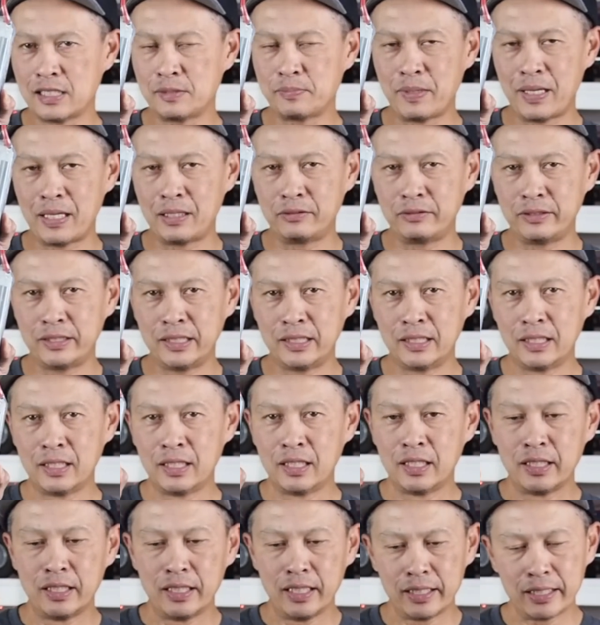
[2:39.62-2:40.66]
battery.
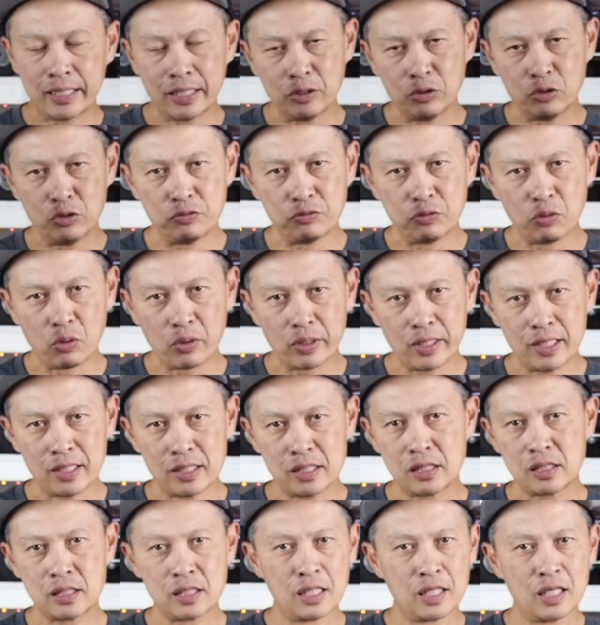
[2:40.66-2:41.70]
It can do
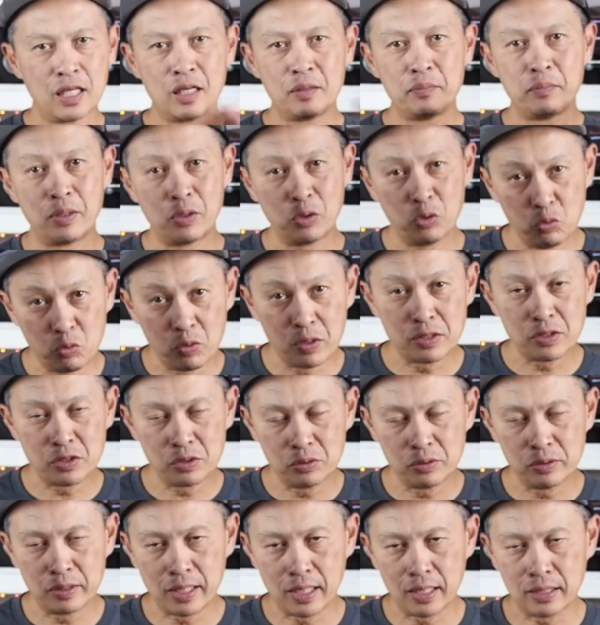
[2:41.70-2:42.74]
4S, but who wants to
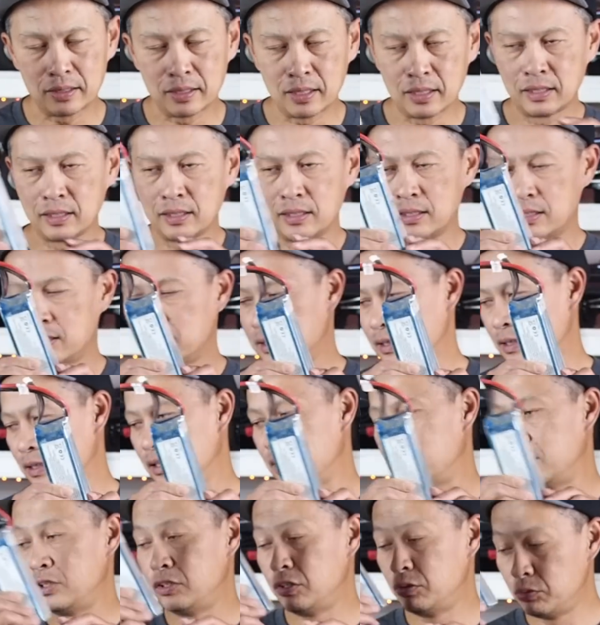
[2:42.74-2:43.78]
do that?
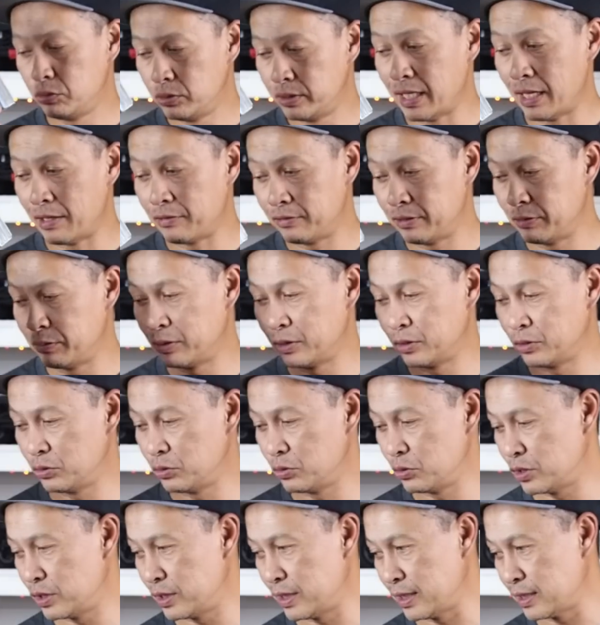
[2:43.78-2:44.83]
You definitely want to do
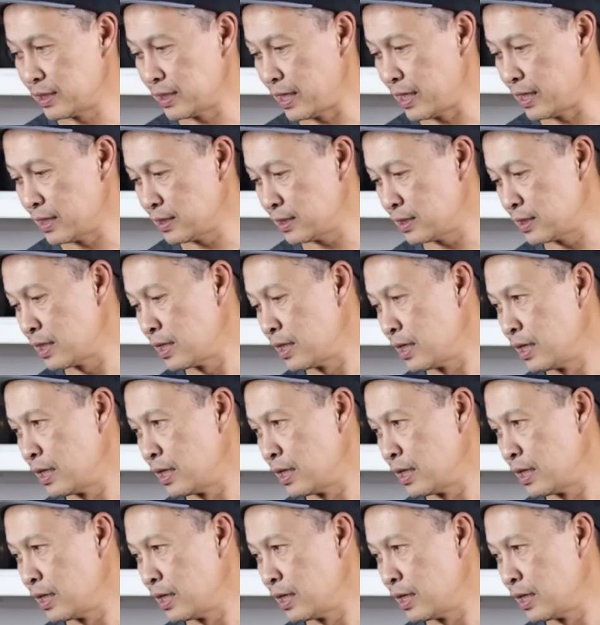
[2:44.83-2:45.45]
6S